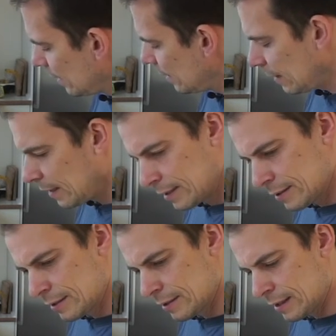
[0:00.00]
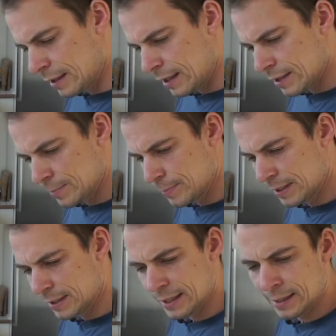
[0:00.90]
Next and last
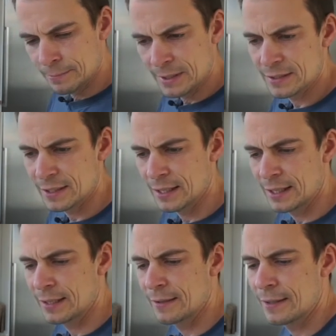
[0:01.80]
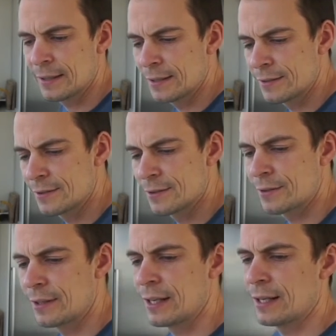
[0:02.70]
bit that I'm missing here is
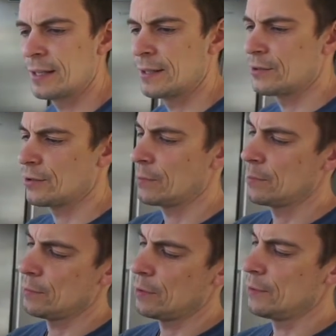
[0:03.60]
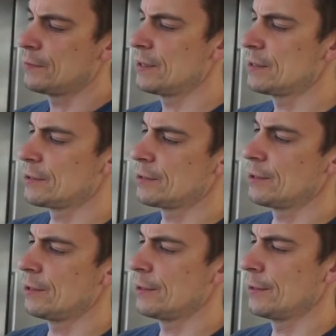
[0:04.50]
getting some of this
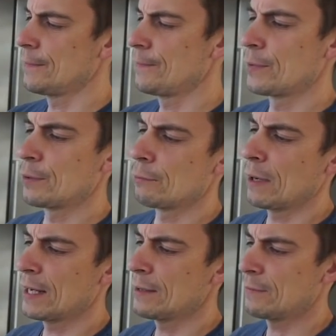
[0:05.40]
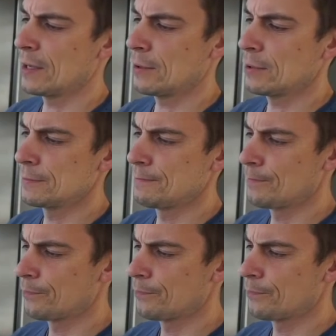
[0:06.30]
rye flour.